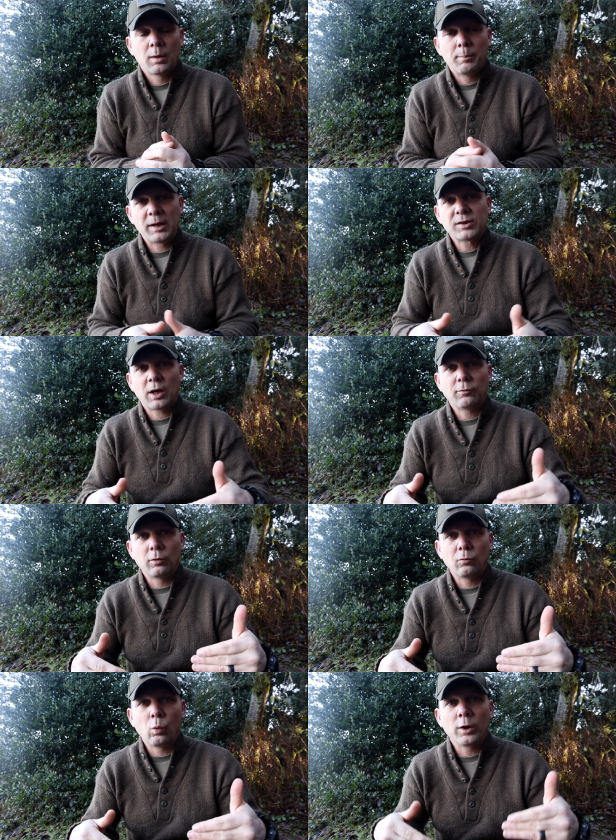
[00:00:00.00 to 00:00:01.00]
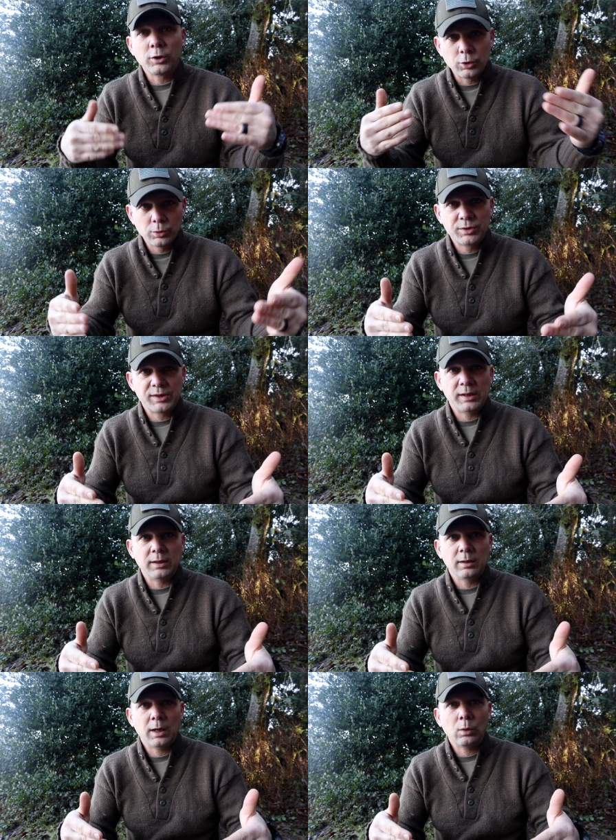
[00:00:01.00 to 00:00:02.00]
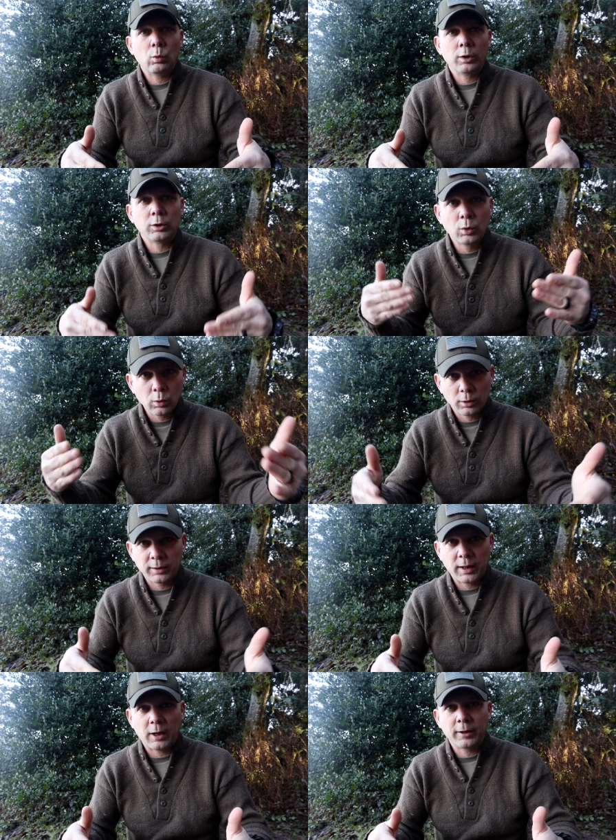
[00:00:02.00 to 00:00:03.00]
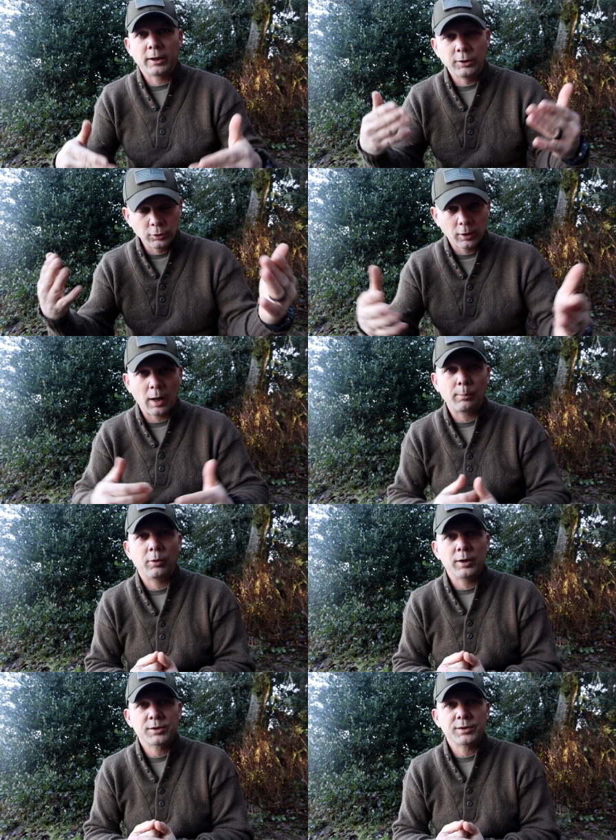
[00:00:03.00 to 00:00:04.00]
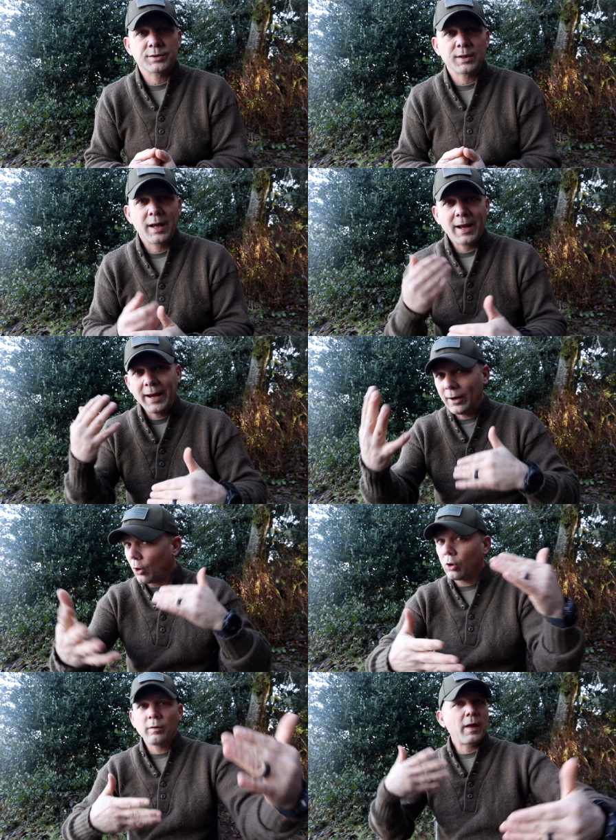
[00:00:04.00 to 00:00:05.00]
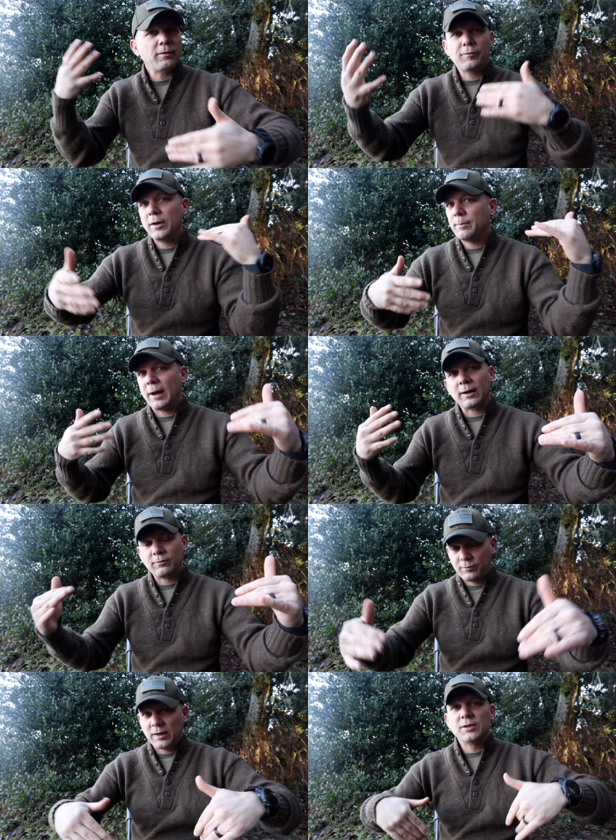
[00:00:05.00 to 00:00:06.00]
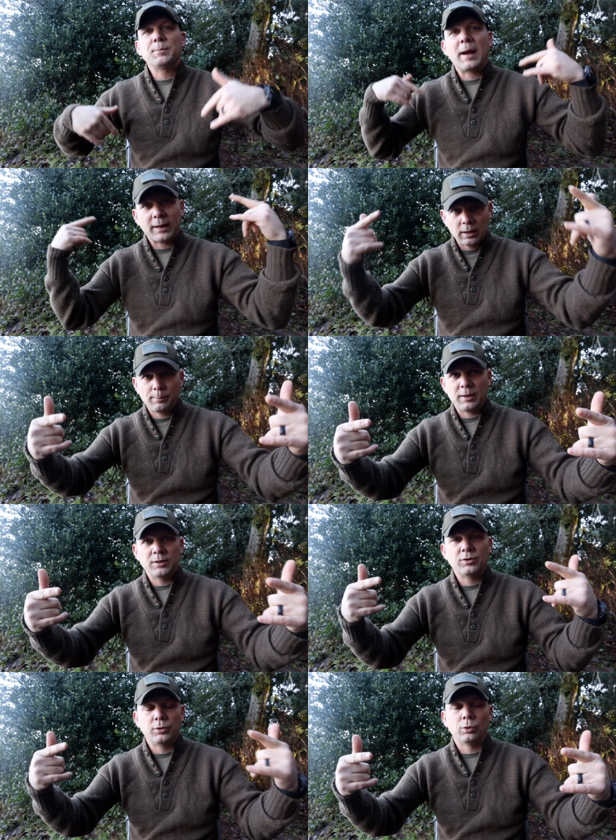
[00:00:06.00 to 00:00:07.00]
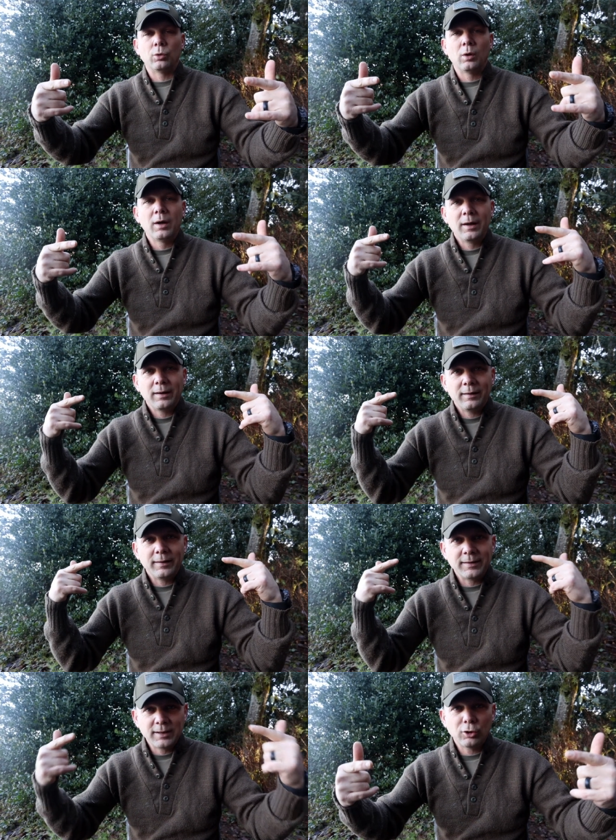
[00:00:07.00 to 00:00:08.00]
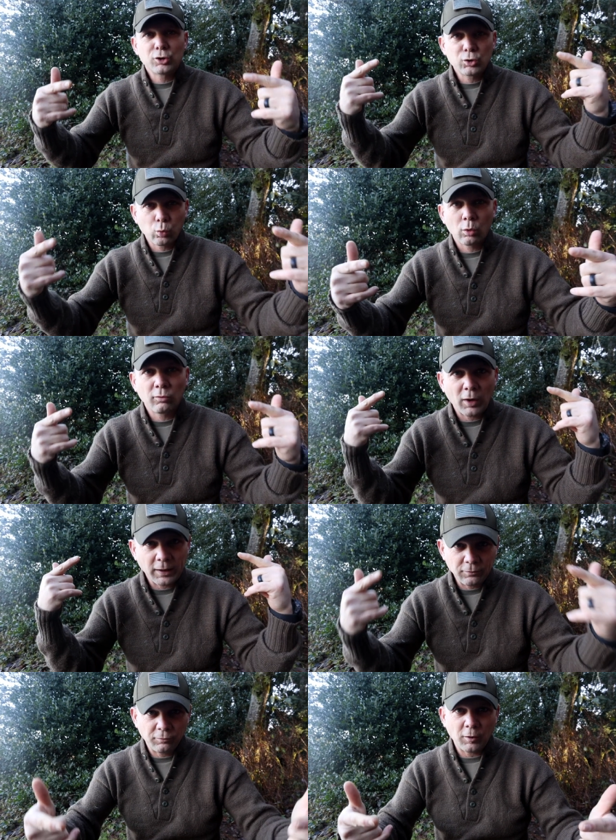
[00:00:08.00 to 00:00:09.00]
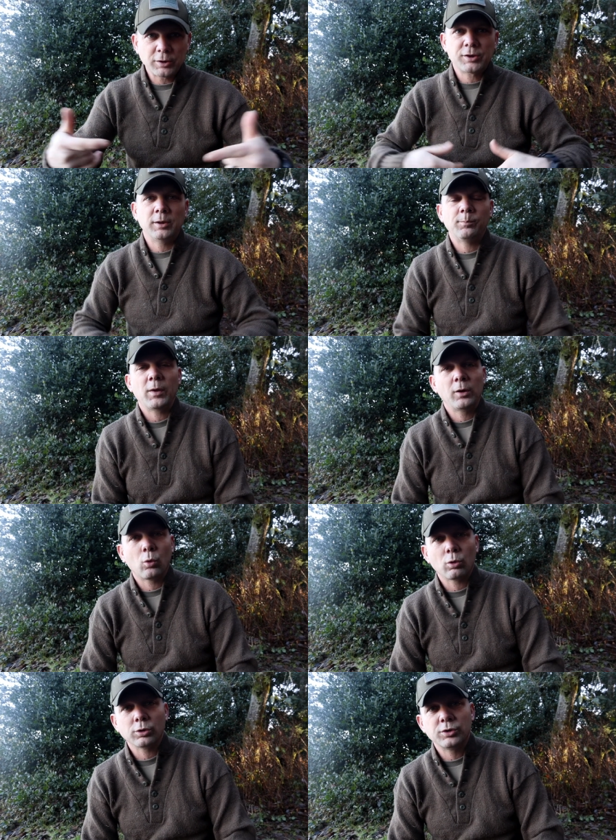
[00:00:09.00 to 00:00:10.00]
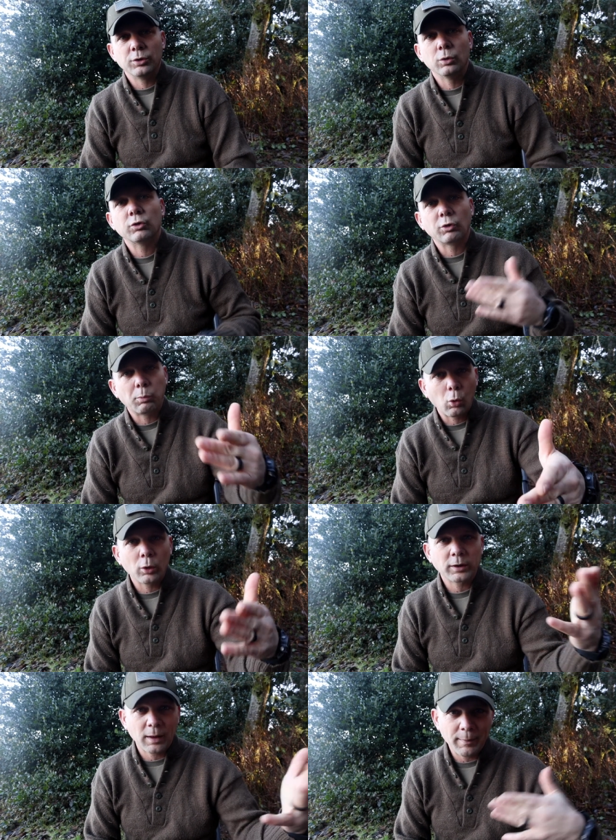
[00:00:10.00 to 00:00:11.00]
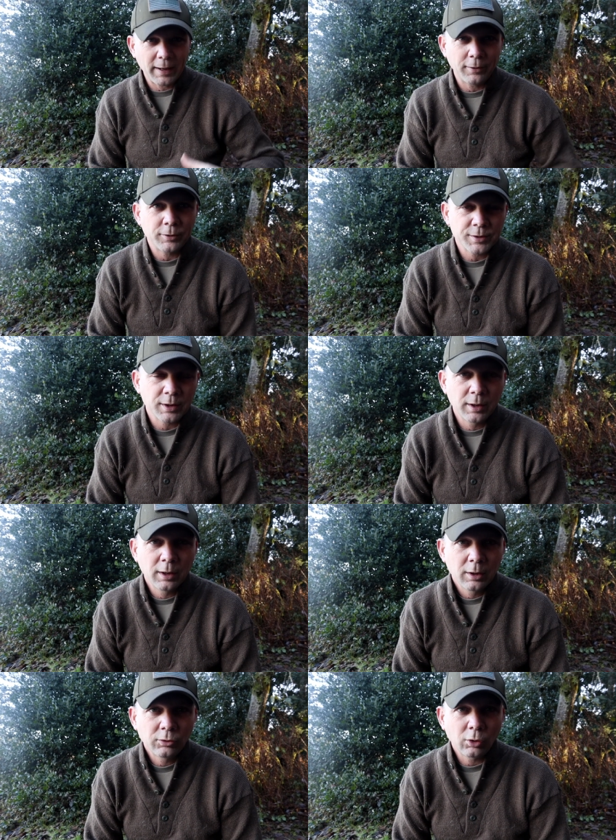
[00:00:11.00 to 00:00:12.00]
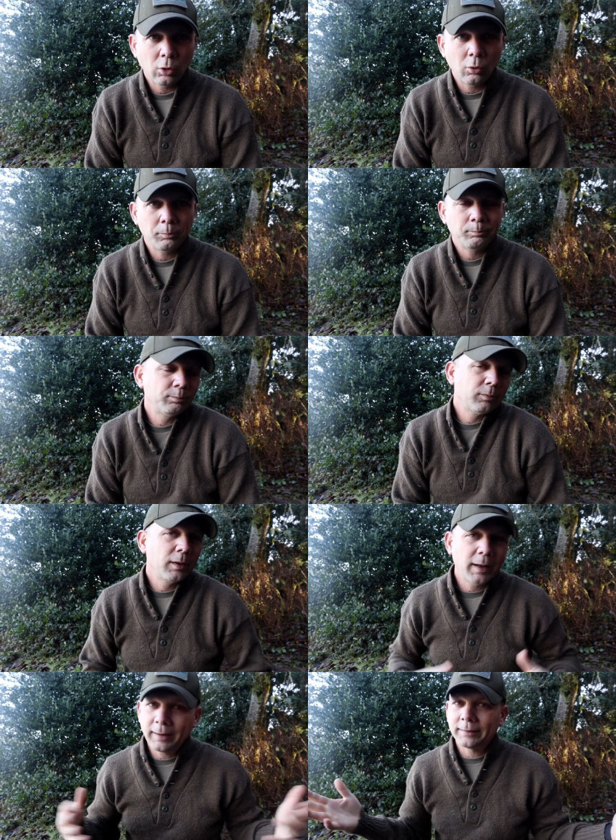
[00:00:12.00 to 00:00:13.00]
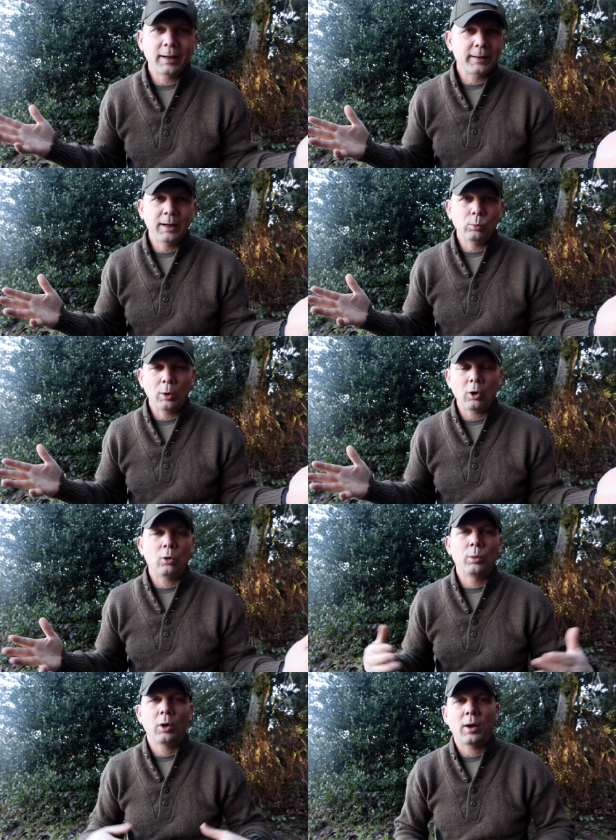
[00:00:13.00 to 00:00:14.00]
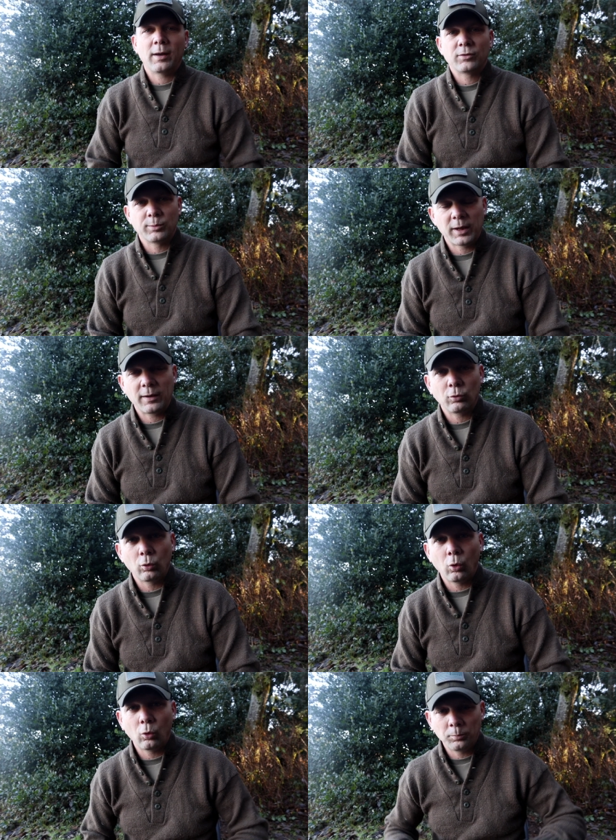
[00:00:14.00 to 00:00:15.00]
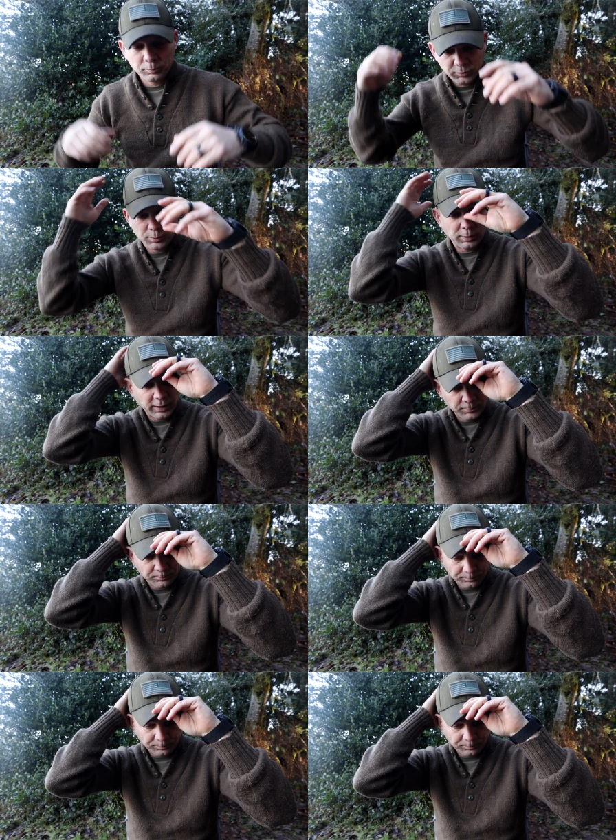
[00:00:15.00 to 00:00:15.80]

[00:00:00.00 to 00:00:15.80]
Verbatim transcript: based off of what you see and what you are encountering in your operations. And all of that feedback feeds back up into the intelligence warfighting function in order to support commanders. So again, we all, we all have some kind of a role to play.